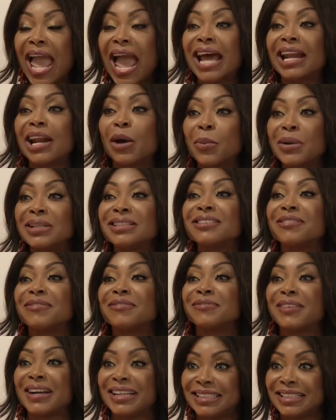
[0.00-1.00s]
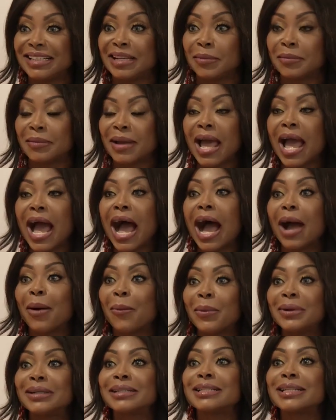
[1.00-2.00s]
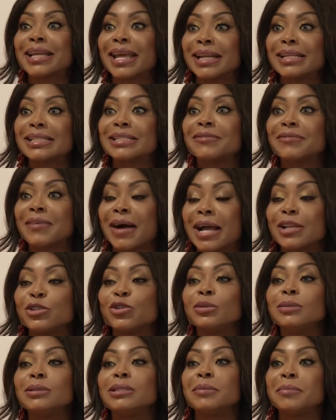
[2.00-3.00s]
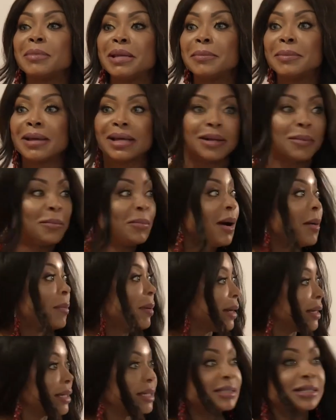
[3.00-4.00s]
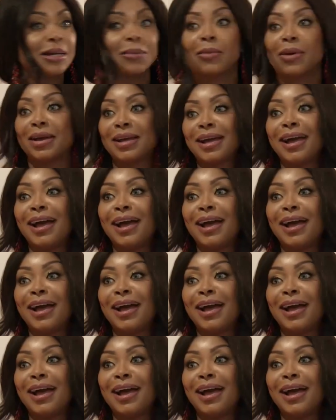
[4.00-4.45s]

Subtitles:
and I went to find him. I wanted to get into. I told him to meet me at a baba somewhere.